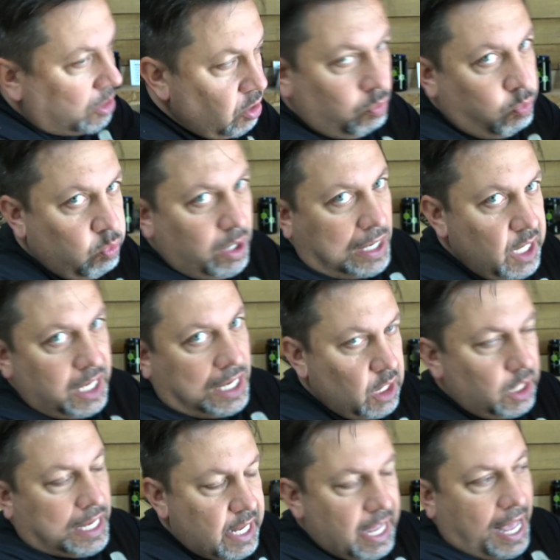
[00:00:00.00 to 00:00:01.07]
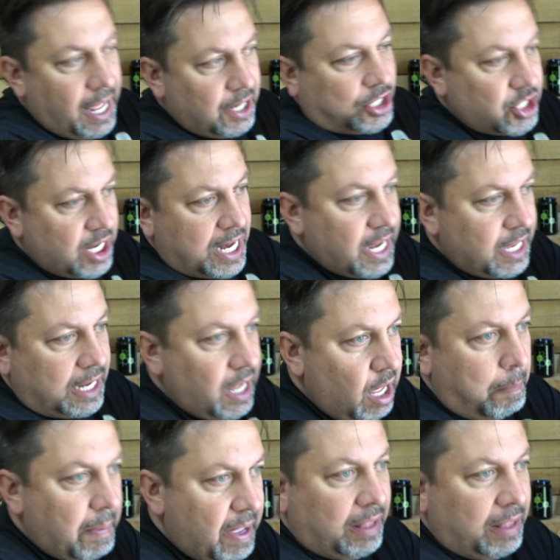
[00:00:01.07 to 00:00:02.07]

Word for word: you really got to shake it up.